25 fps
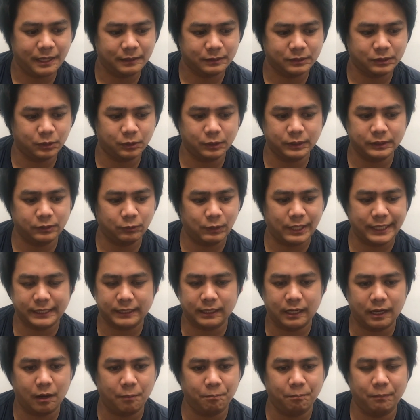so it's like
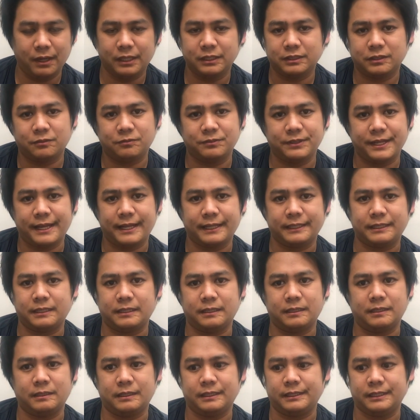a month of that.
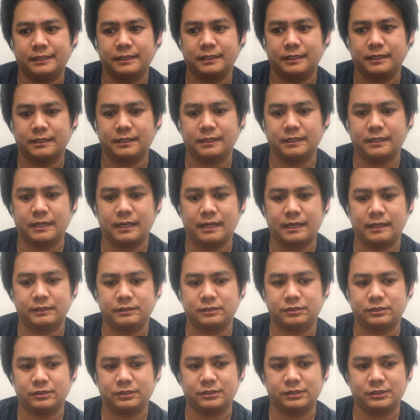And then
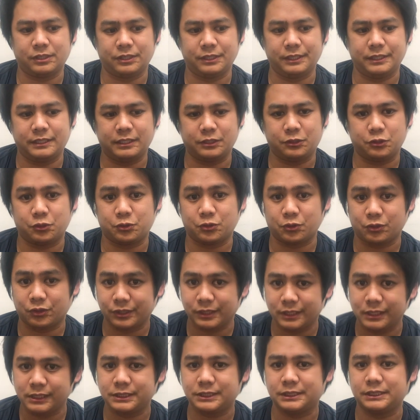started the
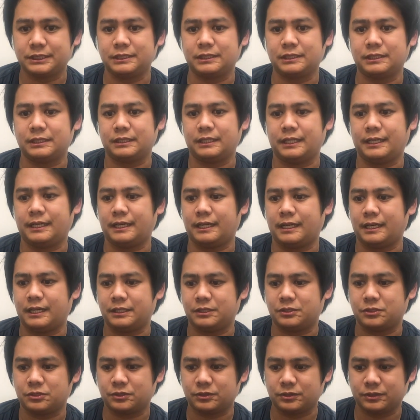tutorials. Mm-hmm. And
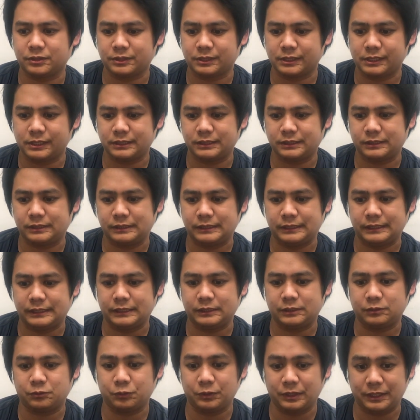tutorials
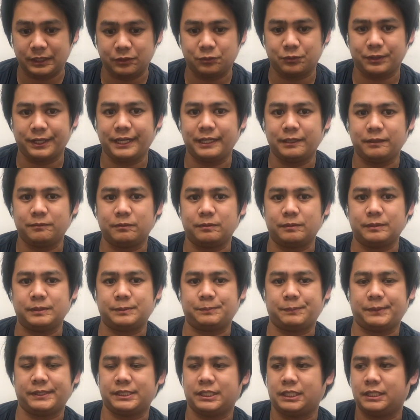is really great,
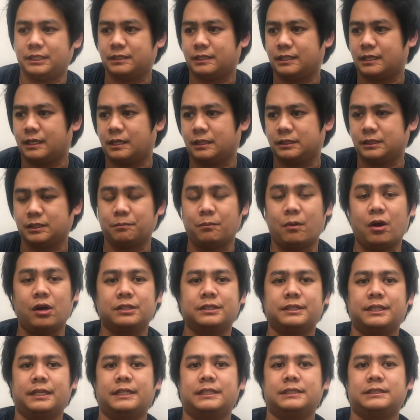especially the
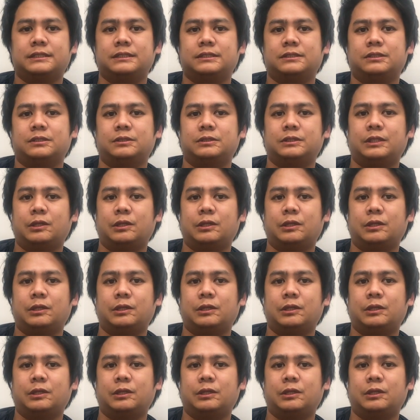mock test.